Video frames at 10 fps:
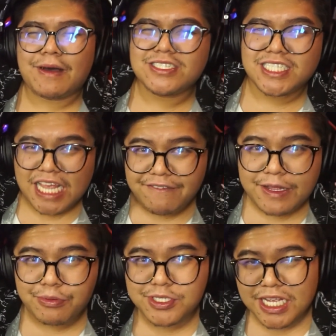
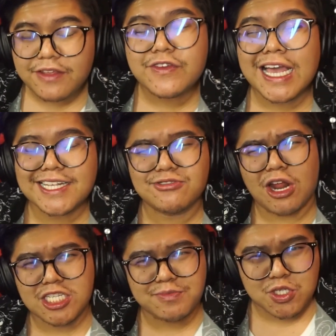70% of you guys are
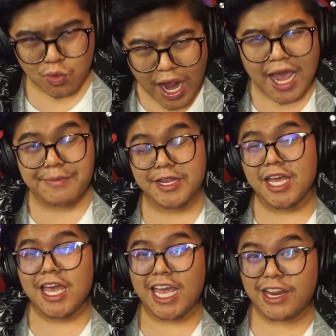not subscribed.
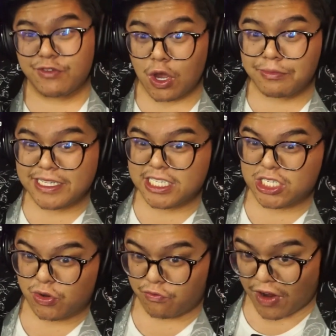And if you want me to
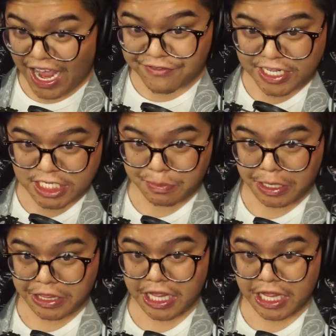survive this month,